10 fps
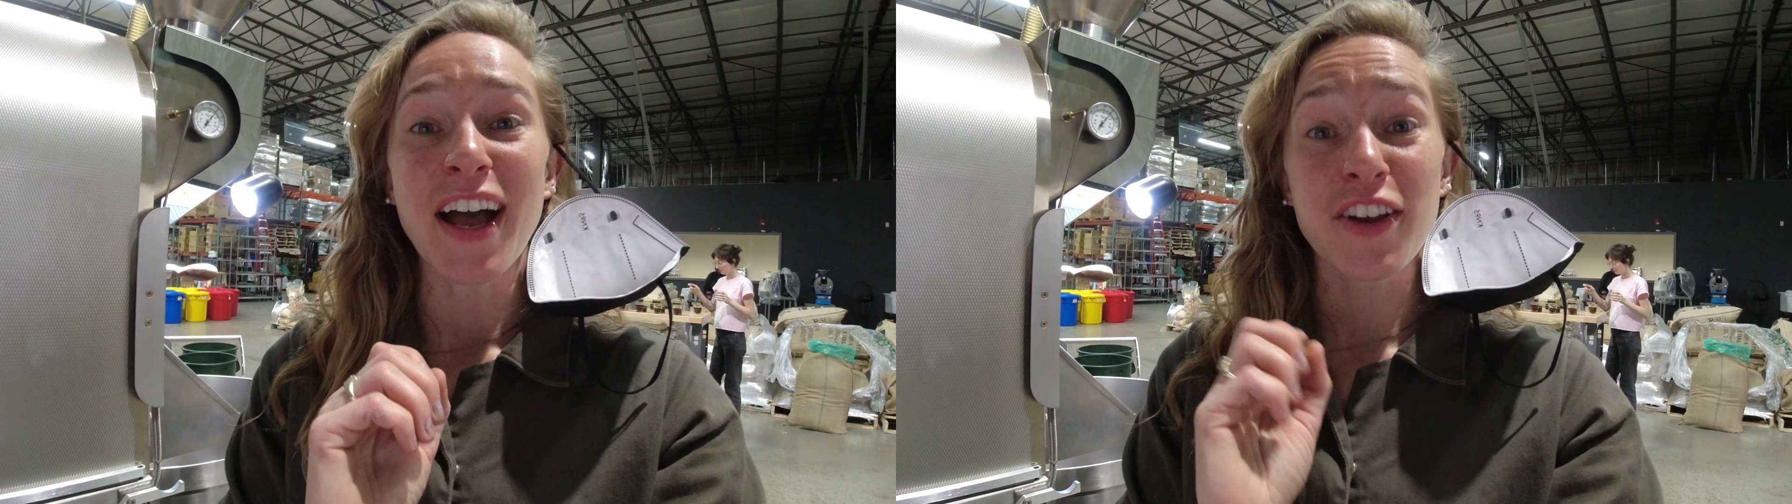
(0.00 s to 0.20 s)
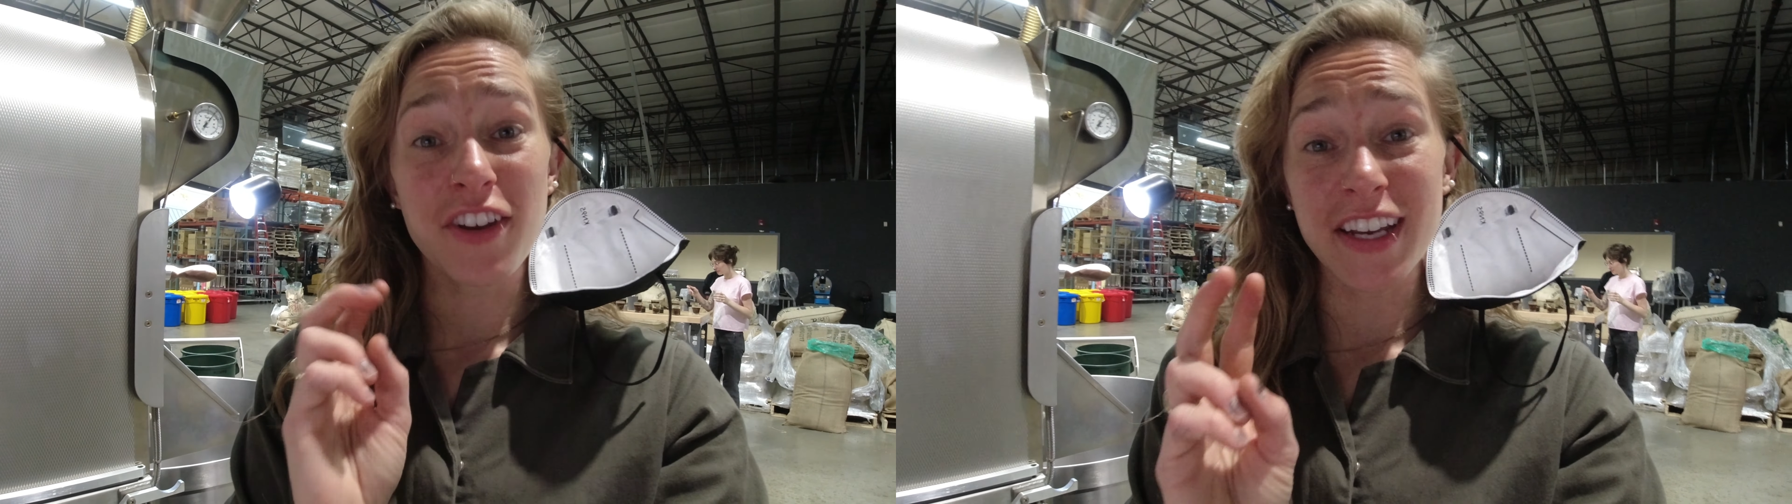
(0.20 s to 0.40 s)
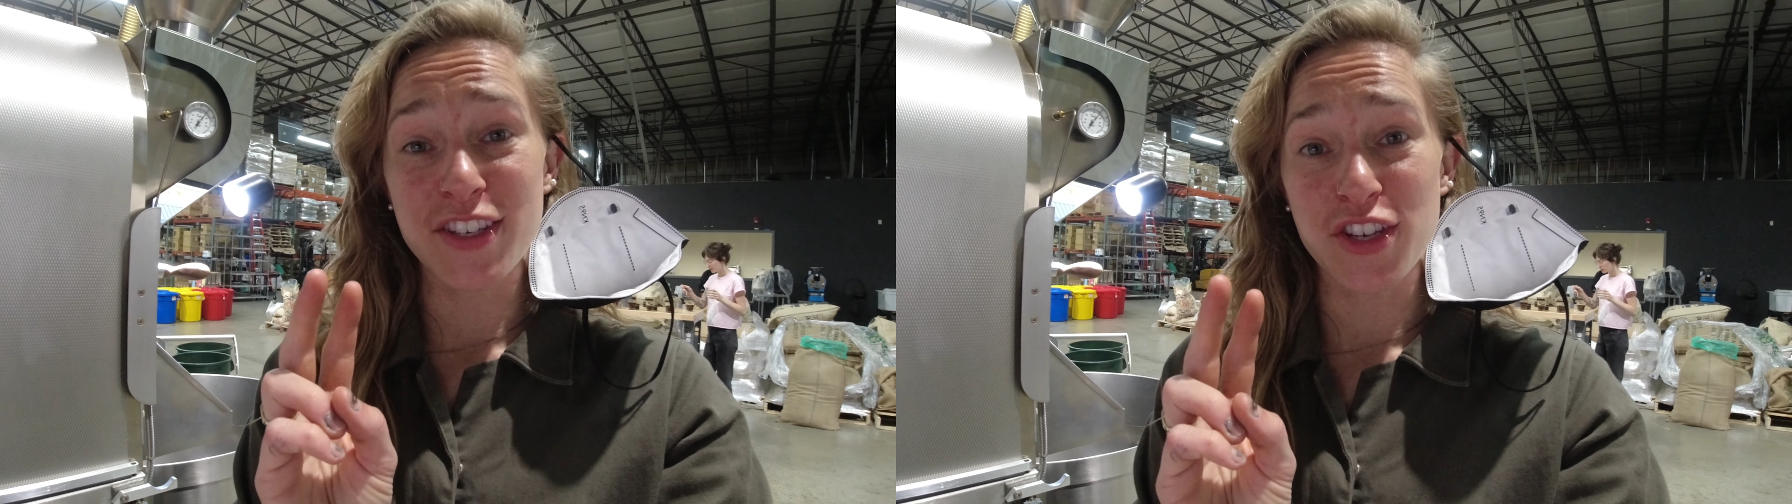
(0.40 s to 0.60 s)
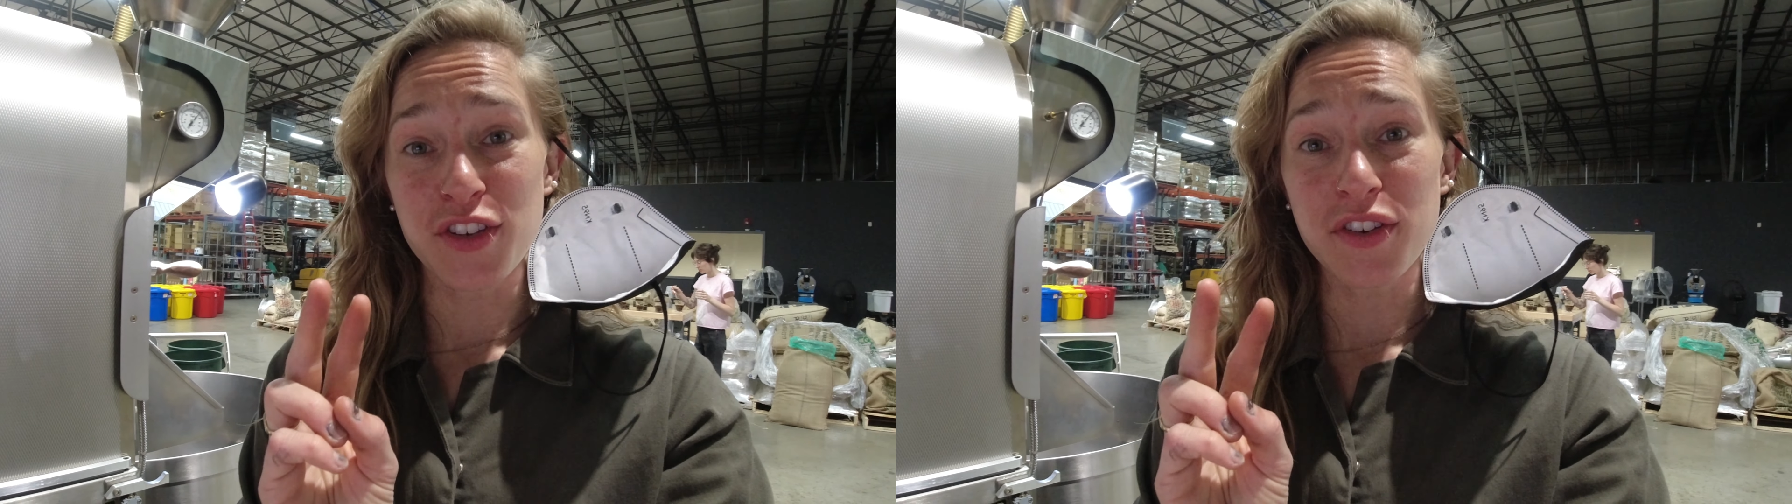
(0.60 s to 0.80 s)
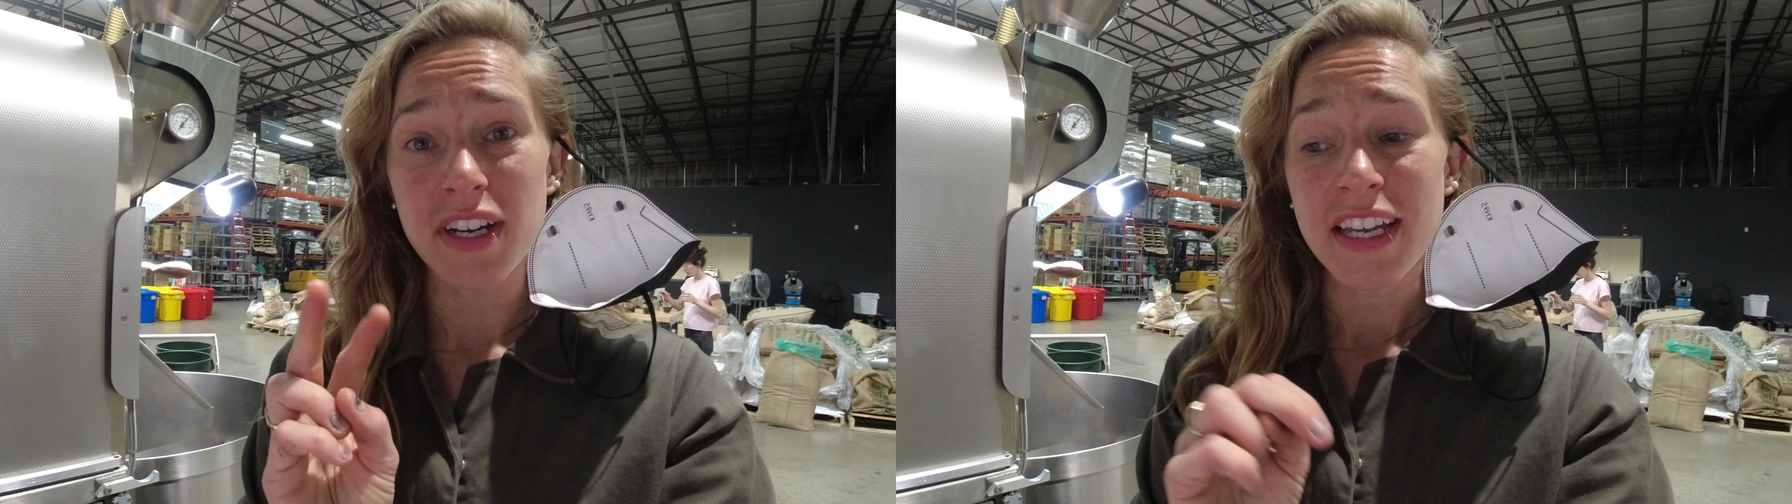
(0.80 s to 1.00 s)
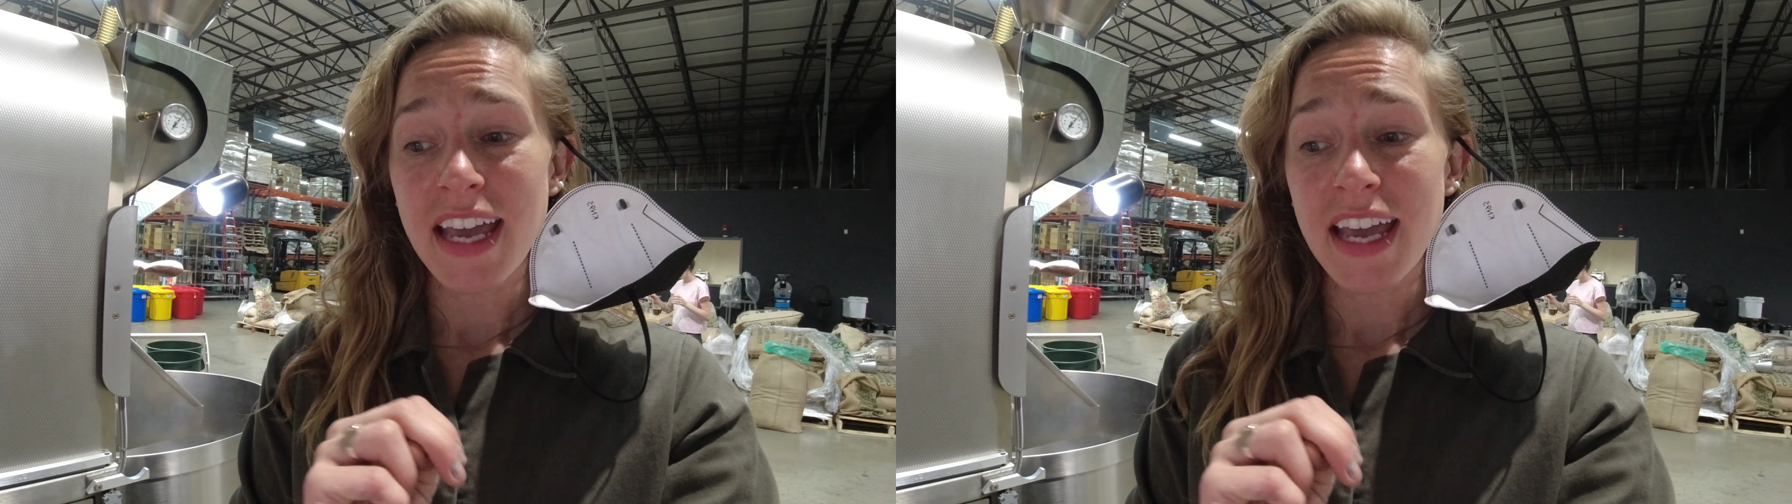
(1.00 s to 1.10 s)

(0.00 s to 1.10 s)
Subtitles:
grade 2.